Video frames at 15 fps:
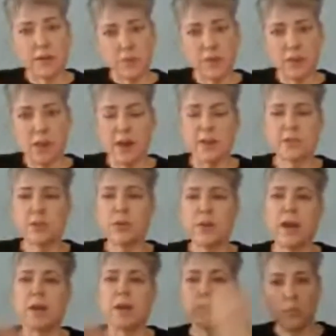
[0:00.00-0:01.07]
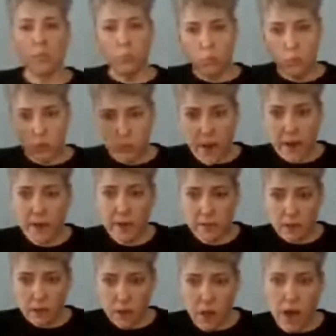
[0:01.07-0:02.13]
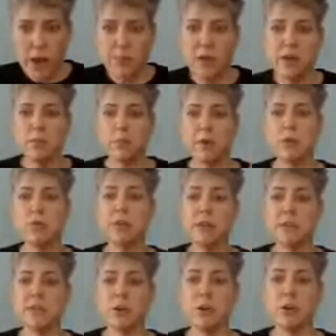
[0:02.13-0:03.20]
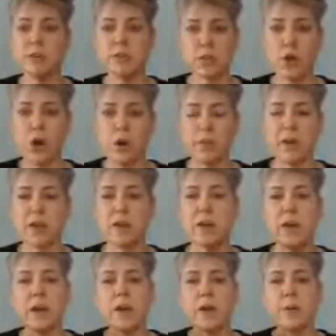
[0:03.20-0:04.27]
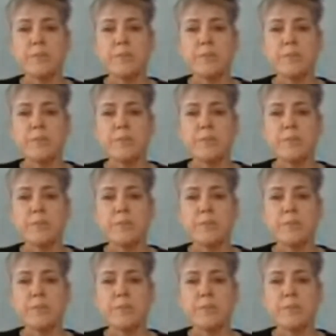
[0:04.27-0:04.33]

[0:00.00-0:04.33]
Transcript: they realized, okay, we're wrecking the climate by releasing all this carbon.